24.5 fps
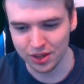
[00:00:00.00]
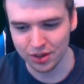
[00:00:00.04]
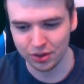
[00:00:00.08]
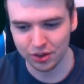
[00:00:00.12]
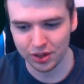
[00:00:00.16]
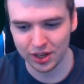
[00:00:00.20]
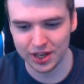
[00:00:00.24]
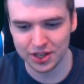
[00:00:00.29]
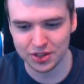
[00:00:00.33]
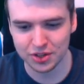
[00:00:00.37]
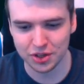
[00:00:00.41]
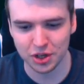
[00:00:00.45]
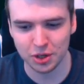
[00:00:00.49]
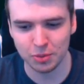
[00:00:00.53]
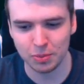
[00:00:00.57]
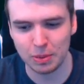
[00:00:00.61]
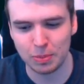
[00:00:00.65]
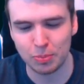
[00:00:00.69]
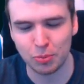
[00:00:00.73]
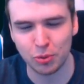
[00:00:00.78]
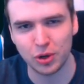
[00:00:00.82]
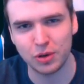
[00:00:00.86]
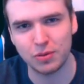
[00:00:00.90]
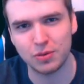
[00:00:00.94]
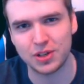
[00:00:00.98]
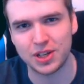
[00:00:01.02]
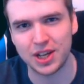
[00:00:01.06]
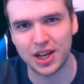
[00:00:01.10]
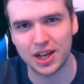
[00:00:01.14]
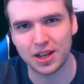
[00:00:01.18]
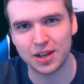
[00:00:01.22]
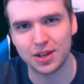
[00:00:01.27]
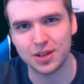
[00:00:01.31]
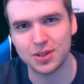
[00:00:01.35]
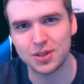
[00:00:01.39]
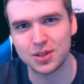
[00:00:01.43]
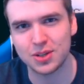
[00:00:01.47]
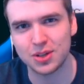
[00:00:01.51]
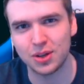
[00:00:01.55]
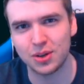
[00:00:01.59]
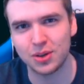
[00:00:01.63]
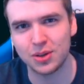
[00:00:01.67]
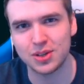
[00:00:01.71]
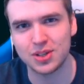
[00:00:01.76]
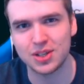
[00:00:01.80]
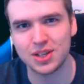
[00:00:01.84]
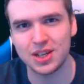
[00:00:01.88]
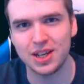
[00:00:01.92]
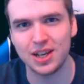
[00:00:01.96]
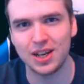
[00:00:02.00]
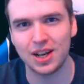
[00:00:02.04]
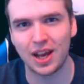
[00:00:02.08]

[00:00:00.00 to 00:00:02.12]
it's going to be pretty ridiculous, honestly.